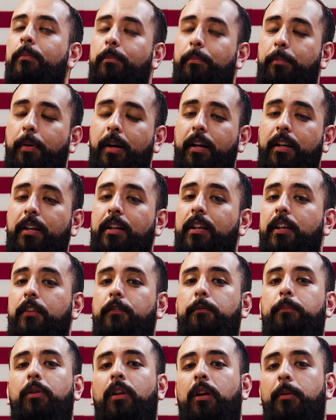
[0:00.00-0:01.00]
But
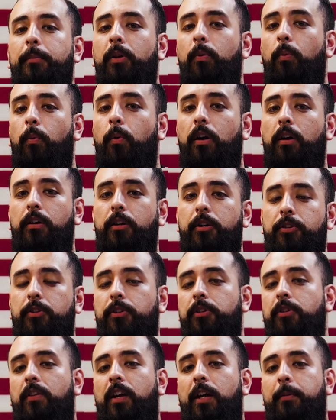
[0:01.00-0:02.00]
if plumbing water to
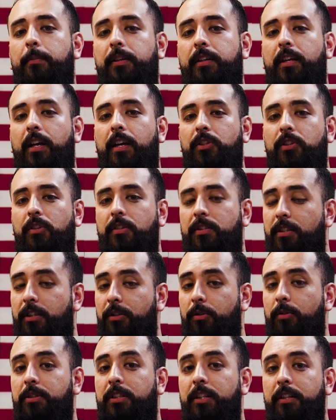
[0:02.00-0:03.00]
your application is a
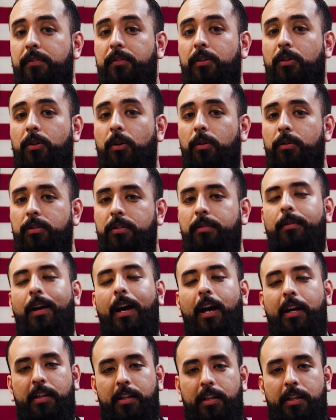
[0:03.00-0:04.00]
little difficult,
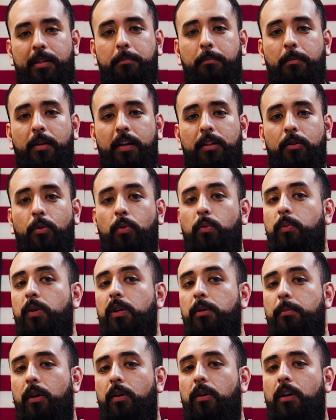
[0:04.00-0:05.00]
i.e. mid or rear
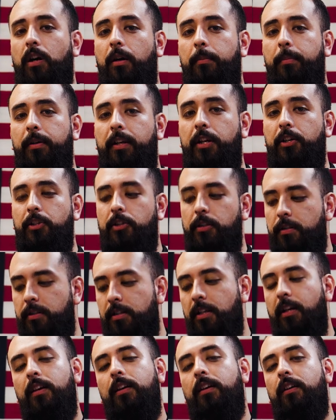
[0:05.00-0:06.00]
mount combinations,
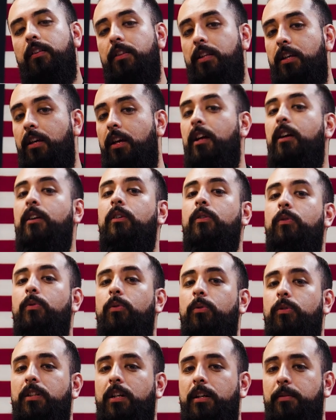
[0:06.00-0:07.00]
the
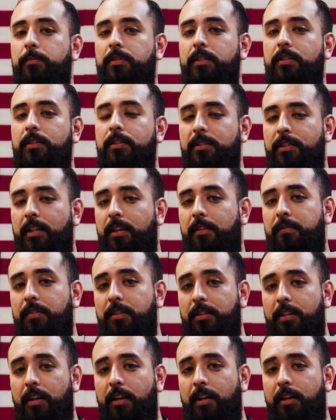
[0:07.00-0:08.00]
air-cooled comes in to save the
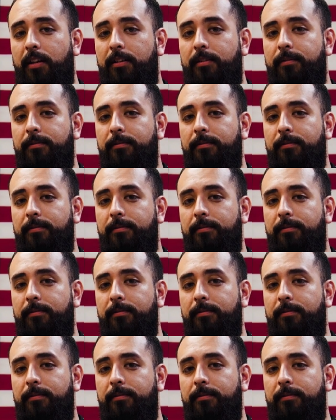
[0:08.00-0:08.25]
day.